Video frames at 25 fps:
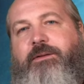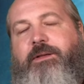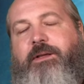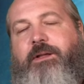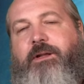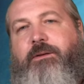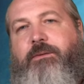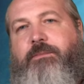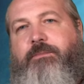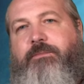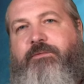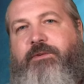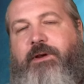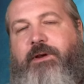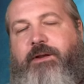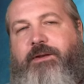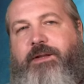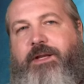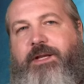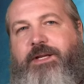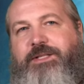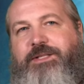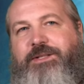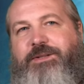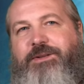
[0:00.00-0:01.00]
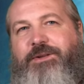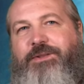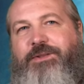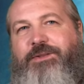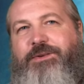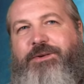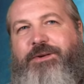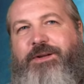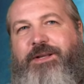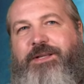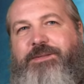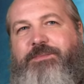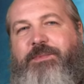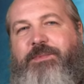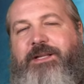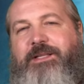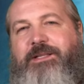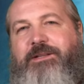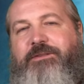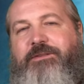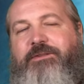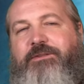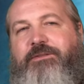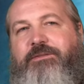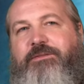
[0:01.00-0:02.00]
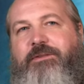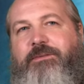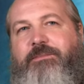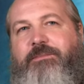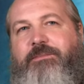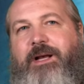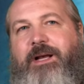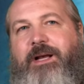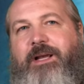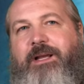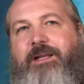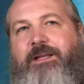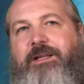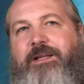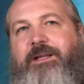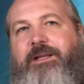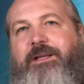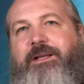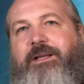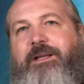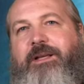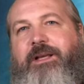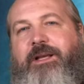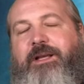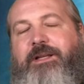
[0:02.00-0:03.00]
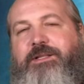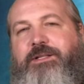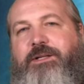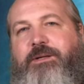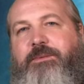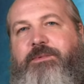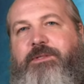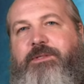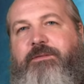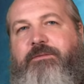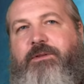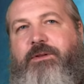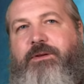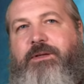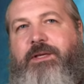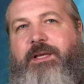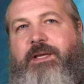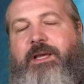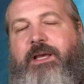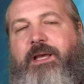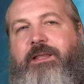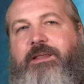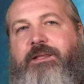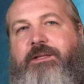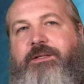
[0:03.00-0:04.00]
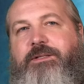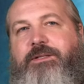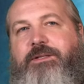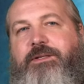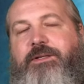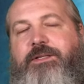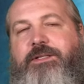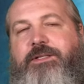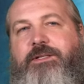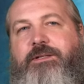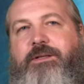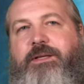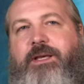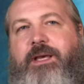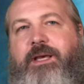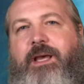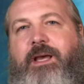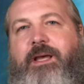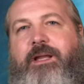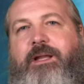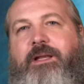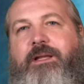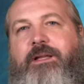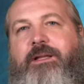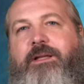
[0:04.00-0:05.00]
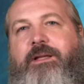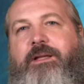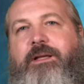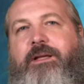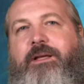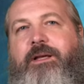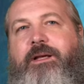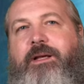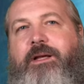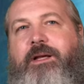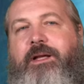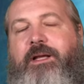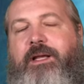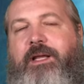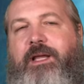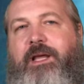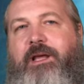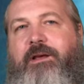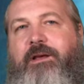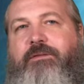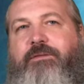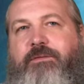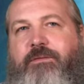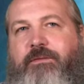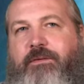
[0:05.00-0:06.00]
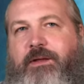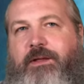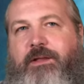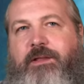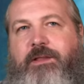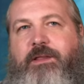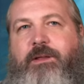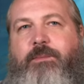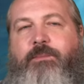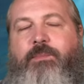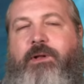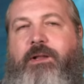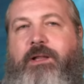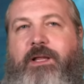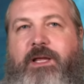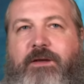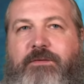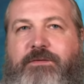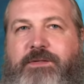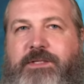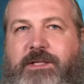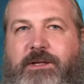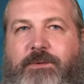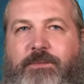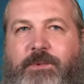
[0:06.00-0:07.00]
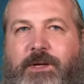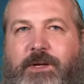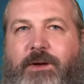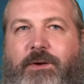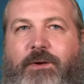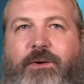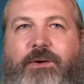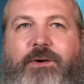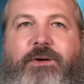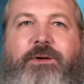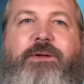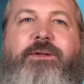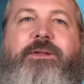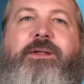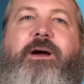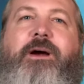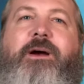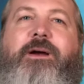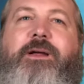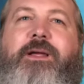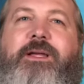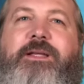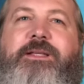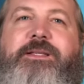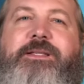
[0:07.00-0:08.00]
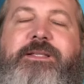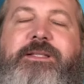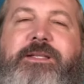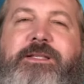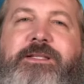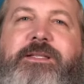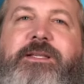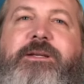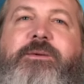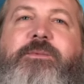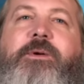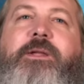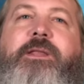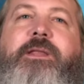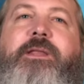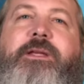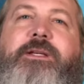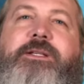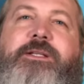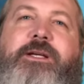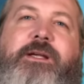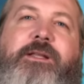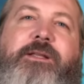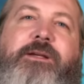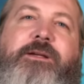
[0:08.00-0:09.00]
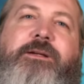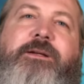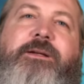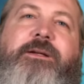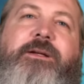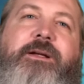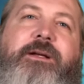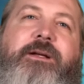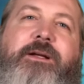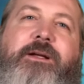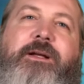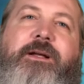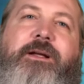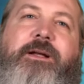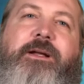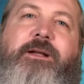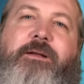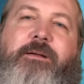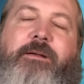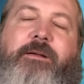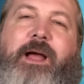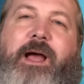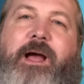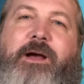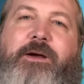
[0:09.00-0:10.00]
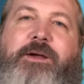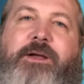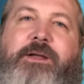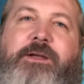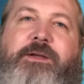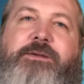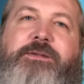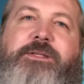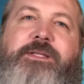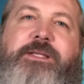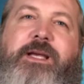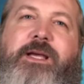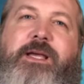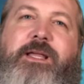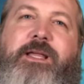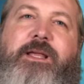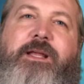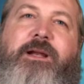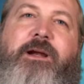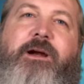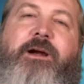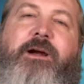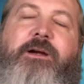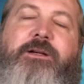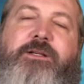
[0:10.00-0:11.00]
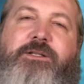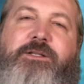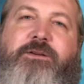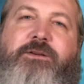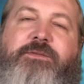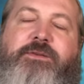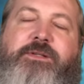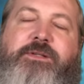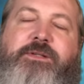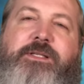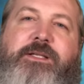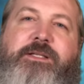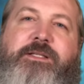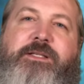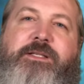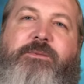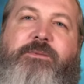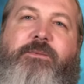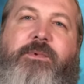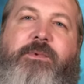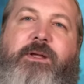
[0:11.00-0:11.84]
know, foundational authorities might differ from mine in terms of looking at the traditional canon, if the beliefs that we hold are consistent with each other, how can you say that our differences in